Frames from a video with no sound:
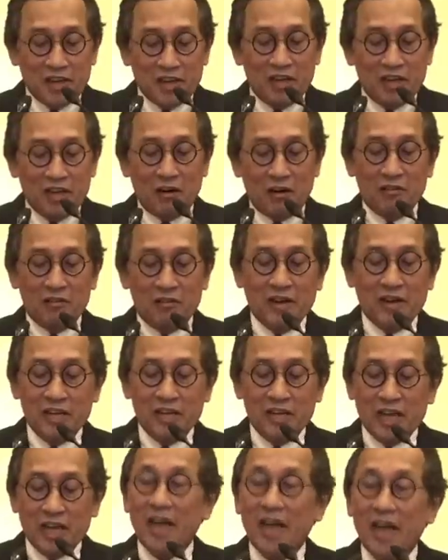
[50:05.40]
of a
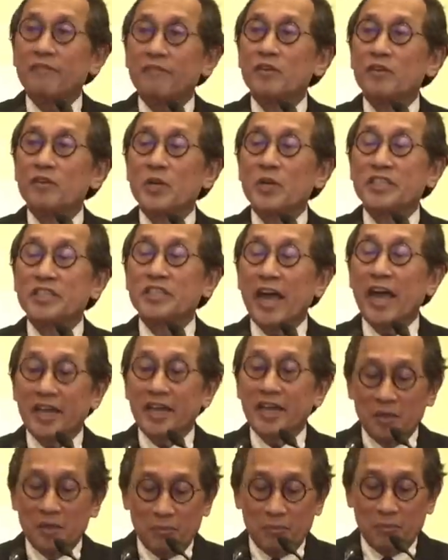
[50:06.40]
real-life
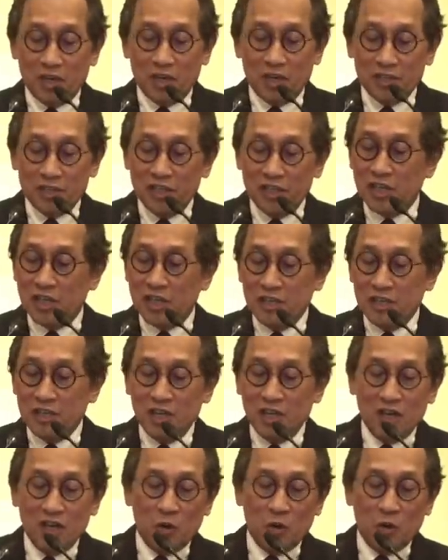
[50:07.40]
Louisiana politician,
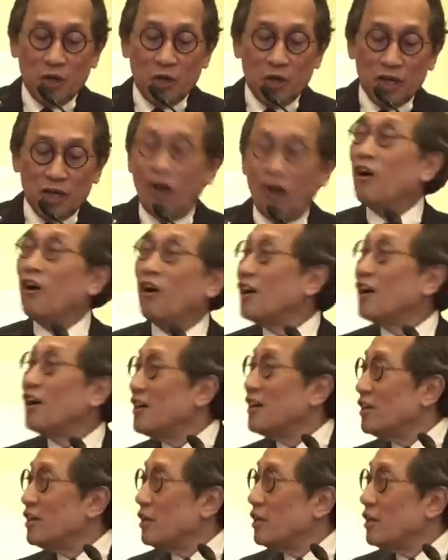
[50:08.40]
Huey Long.
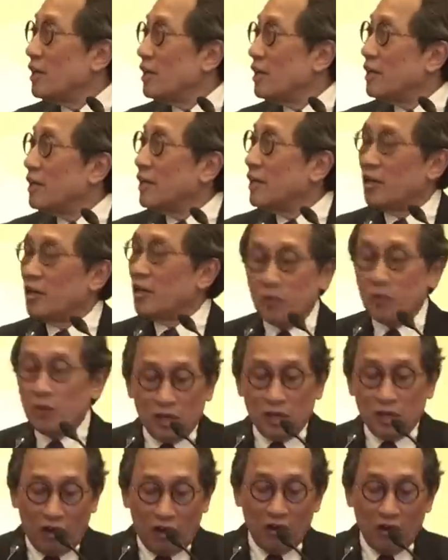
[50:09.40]
And Huey
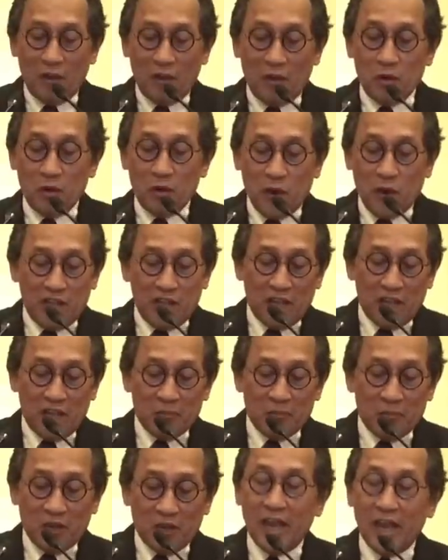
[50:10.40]
Long might well have
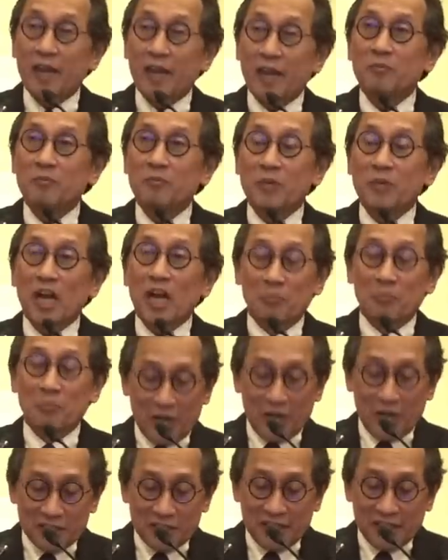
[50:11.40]
had become
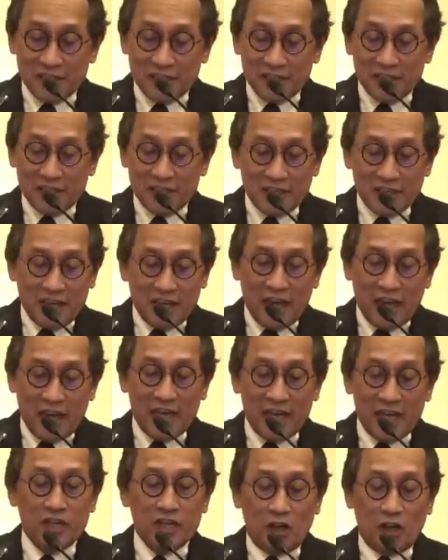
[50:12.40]
president had
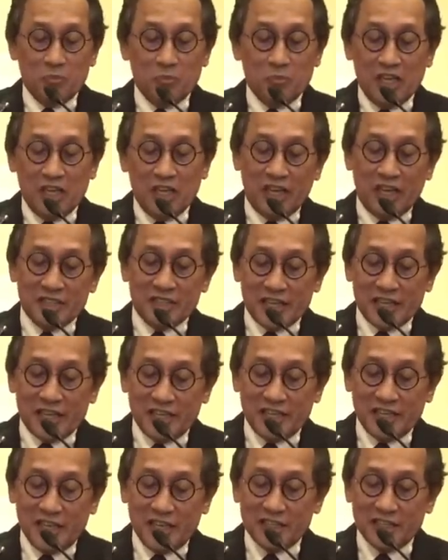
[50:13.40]
he not been
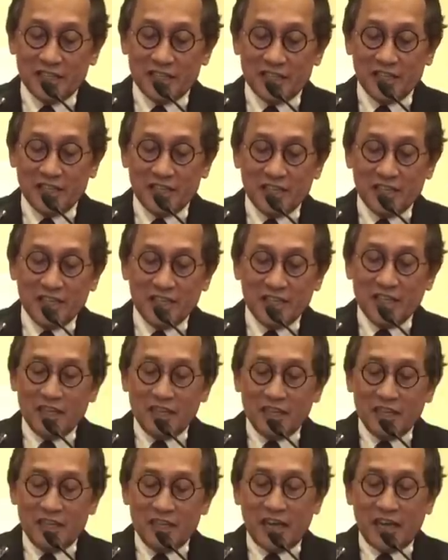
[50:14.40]
assassinated
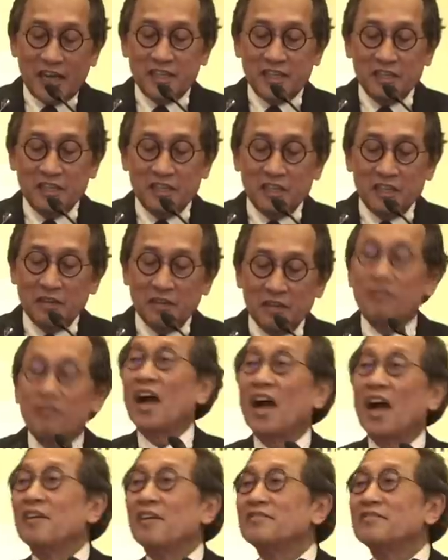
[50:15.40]
in
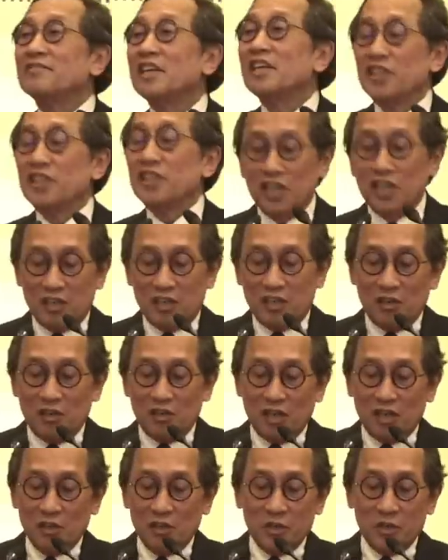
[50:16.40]
1935, the year
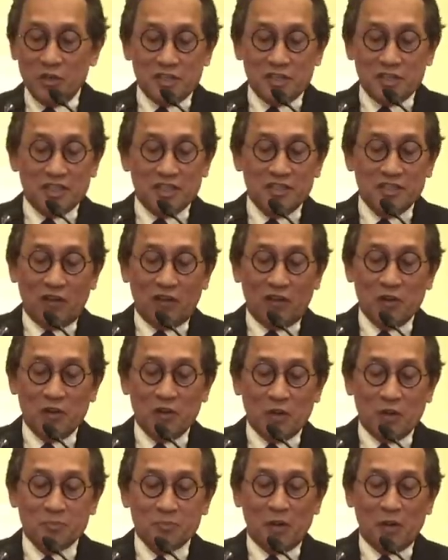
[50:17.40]
Lewis's novel
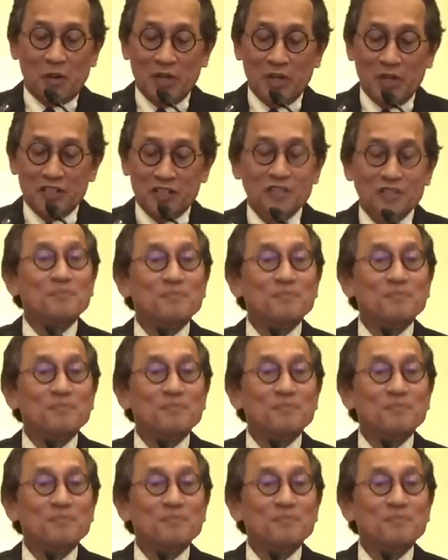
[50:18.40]
was published.